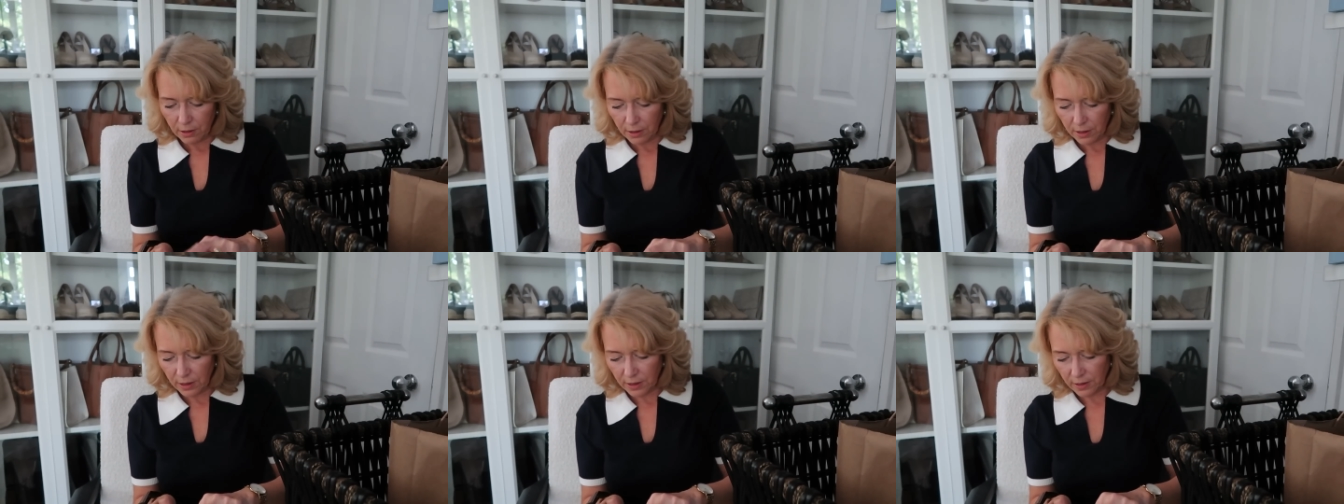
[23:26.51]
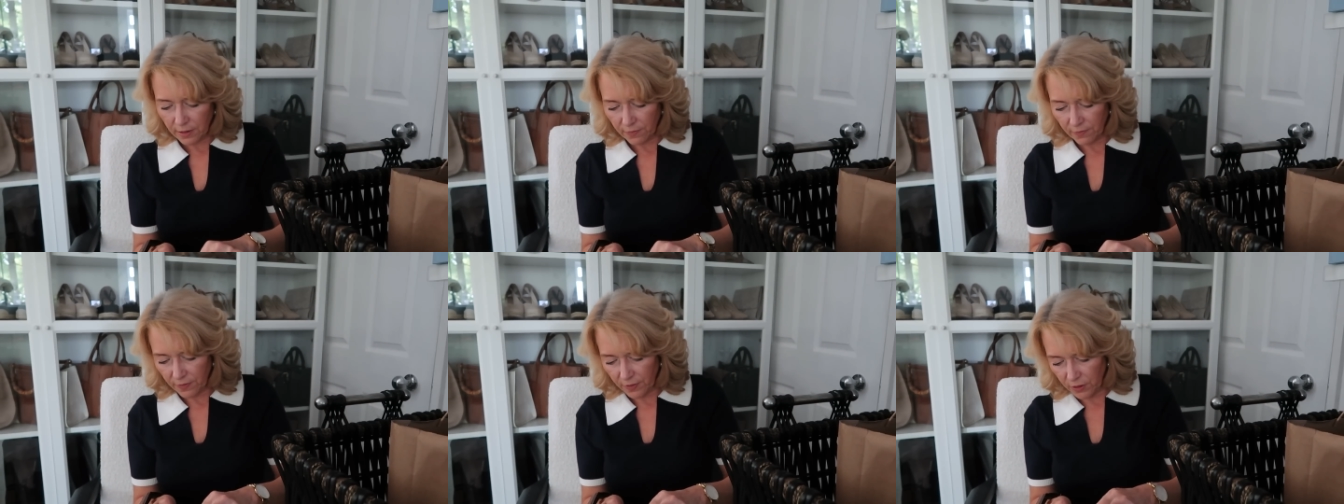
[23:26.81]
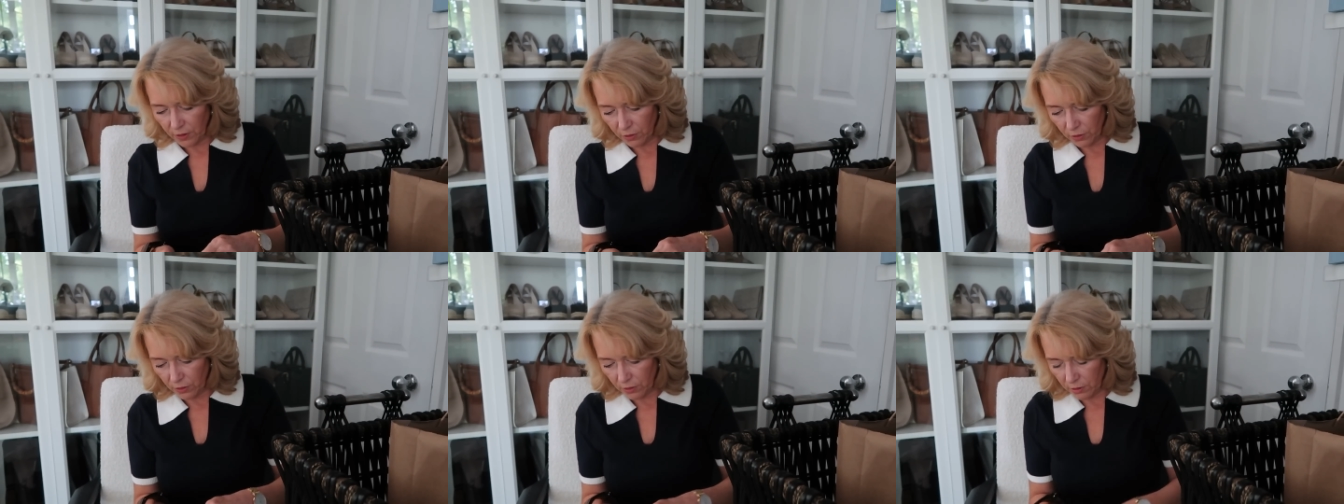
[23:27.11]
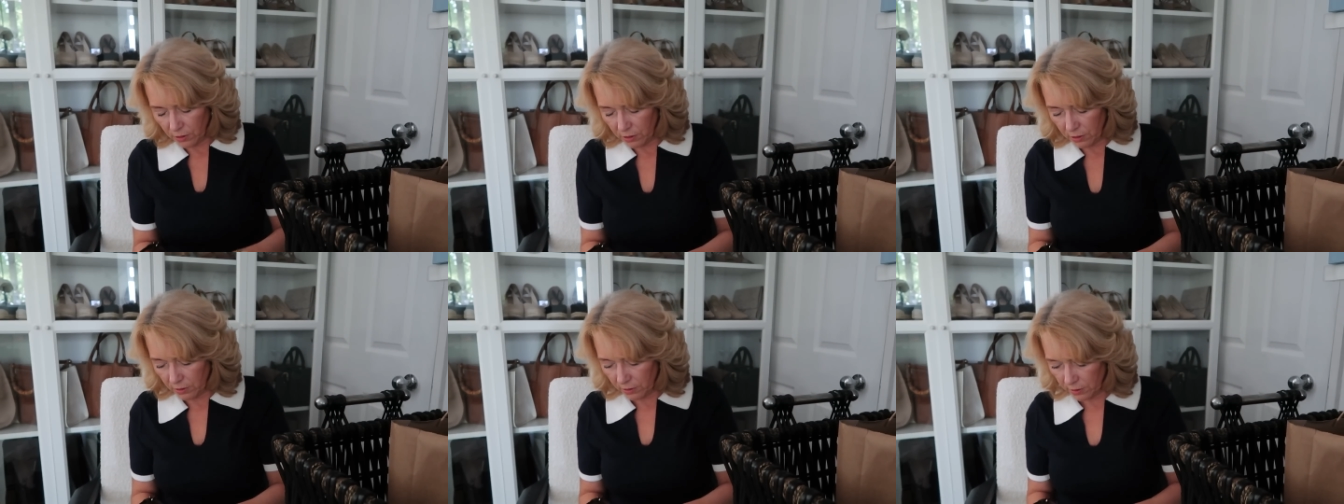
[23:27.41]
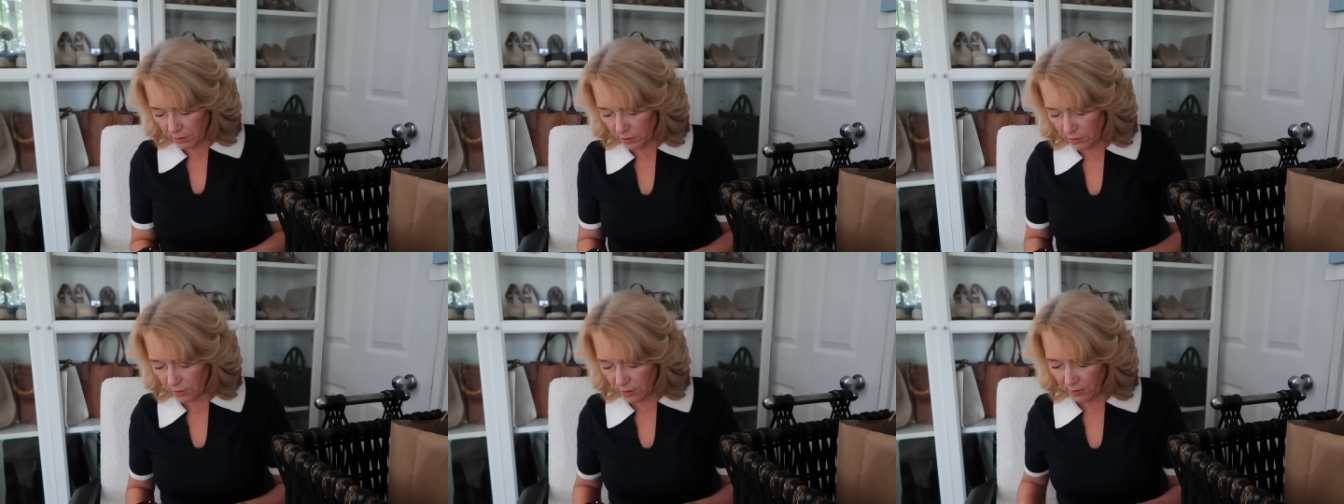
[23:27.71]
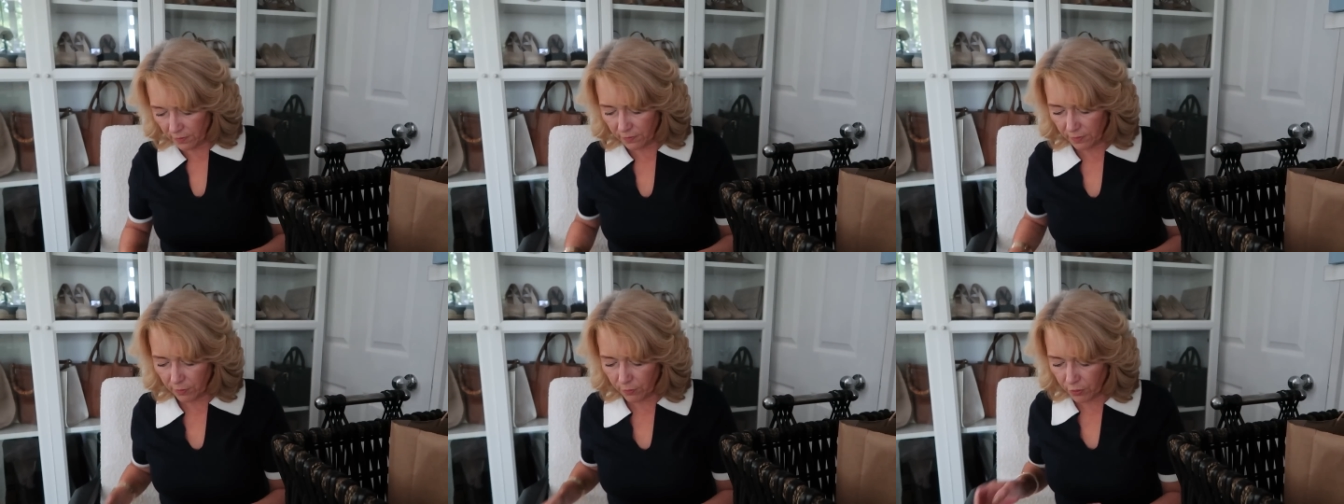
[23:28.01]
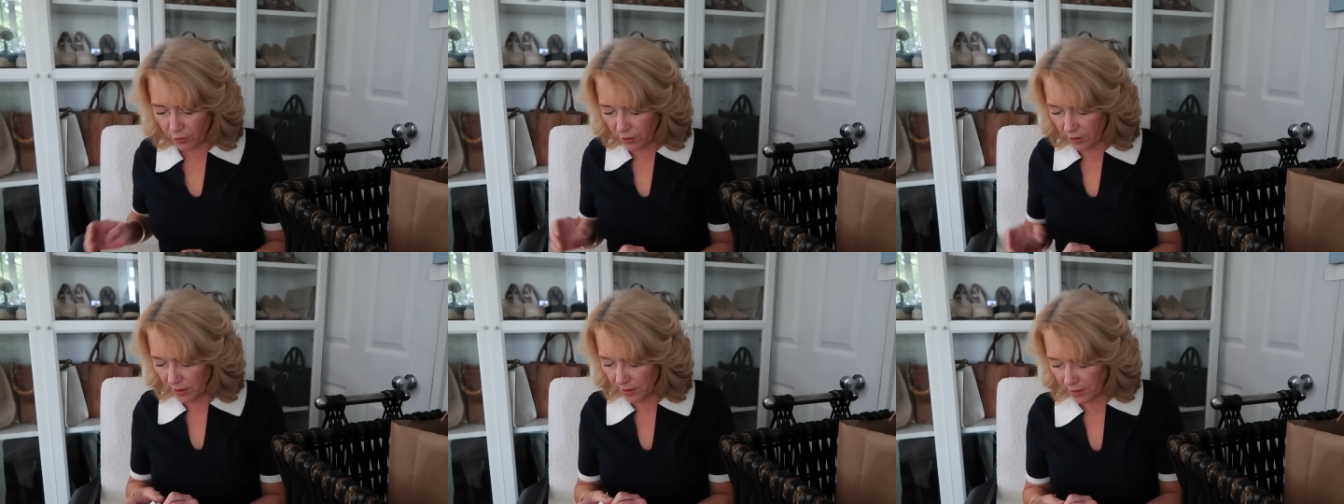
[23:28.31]
Let's have a look. I don't know if the
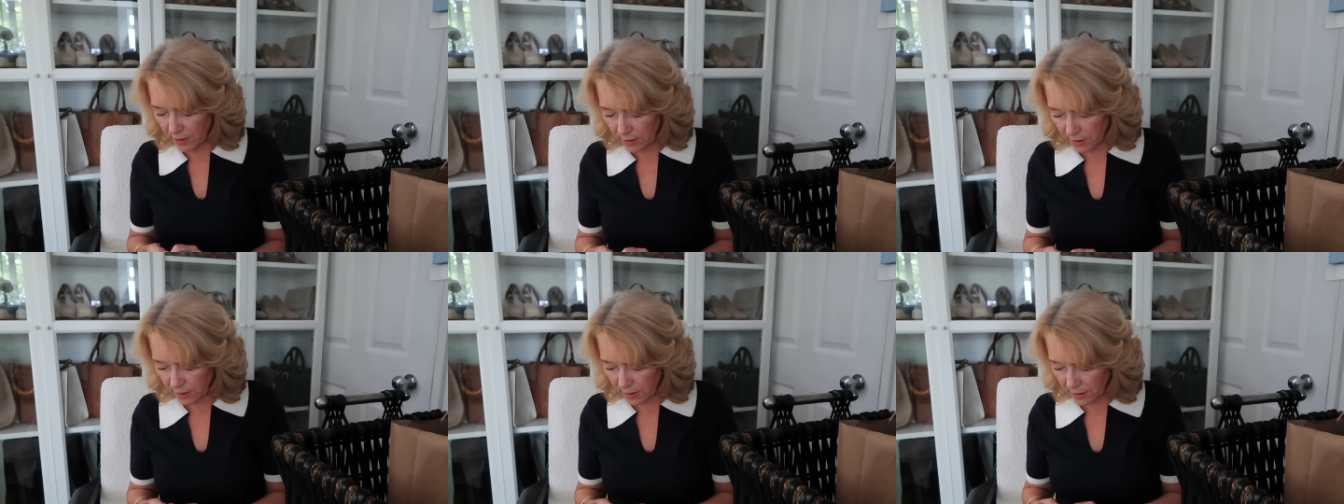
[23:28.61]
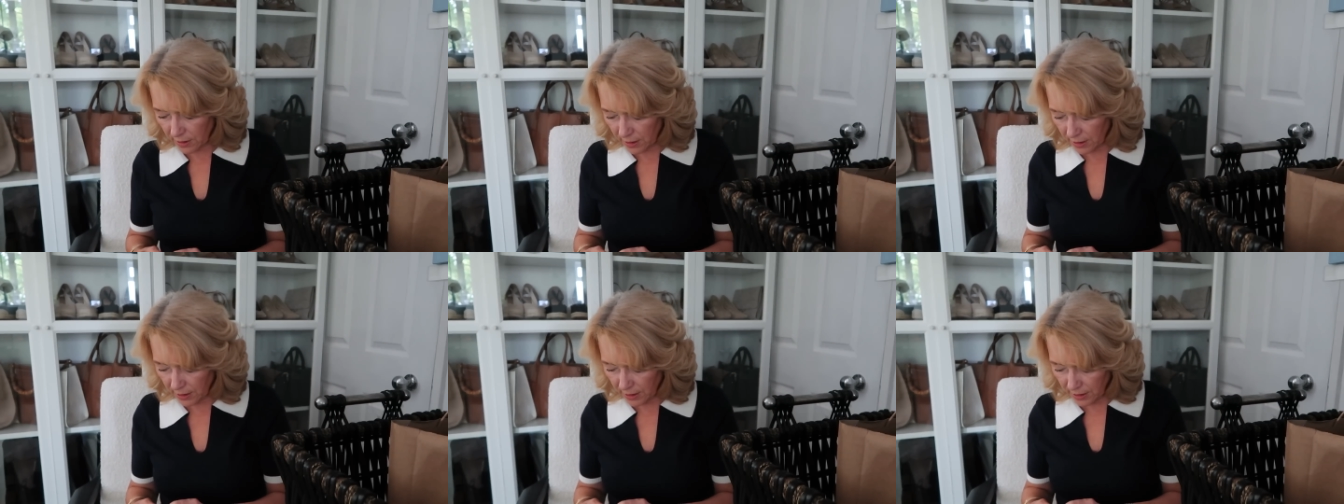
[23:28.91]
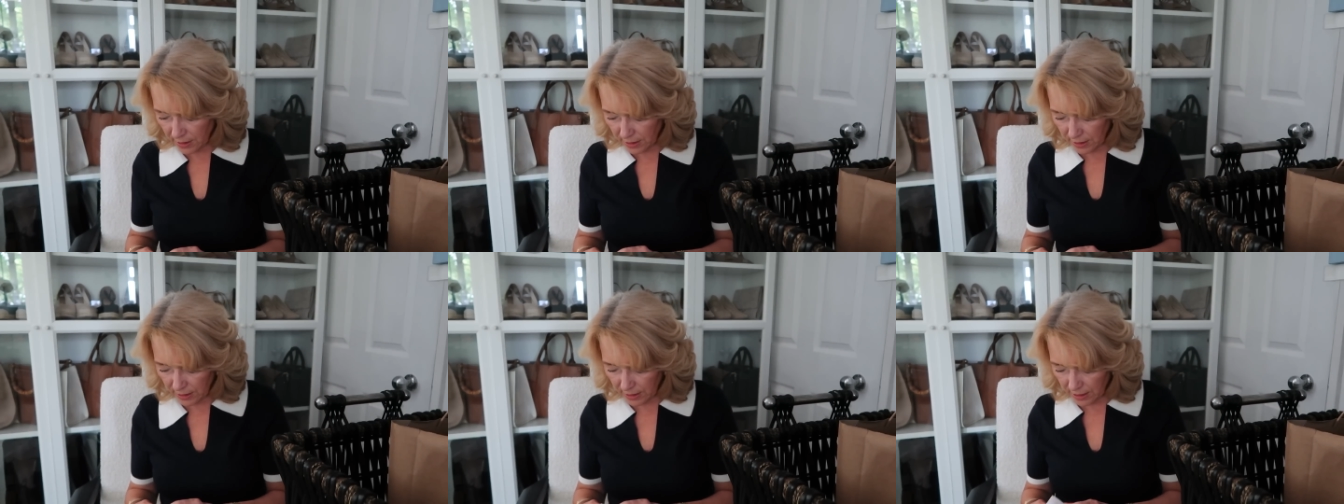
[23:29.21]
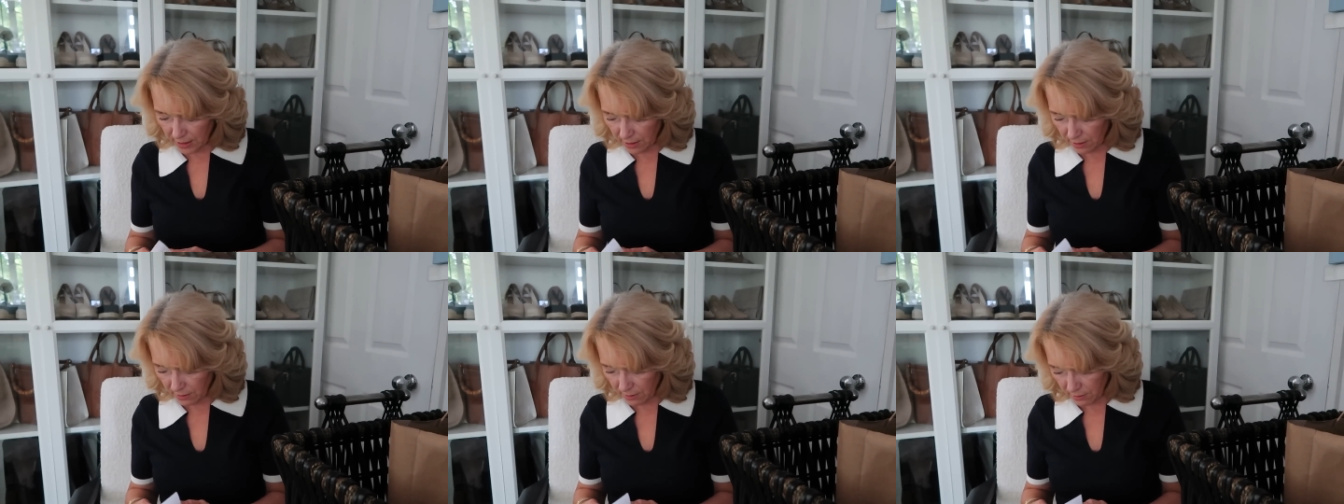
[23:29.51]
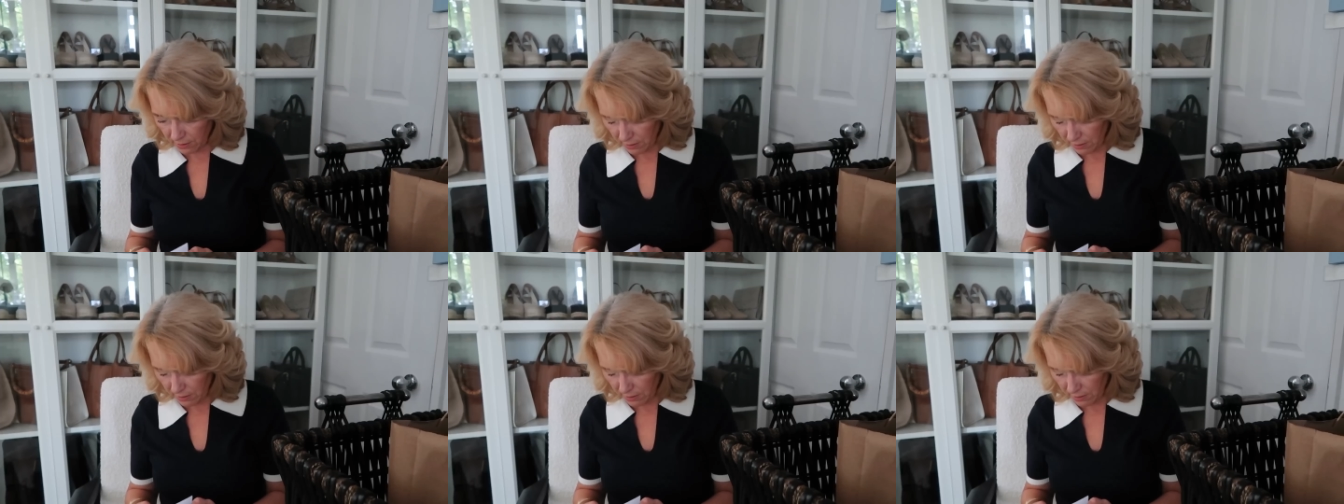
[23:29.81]
price is still in here.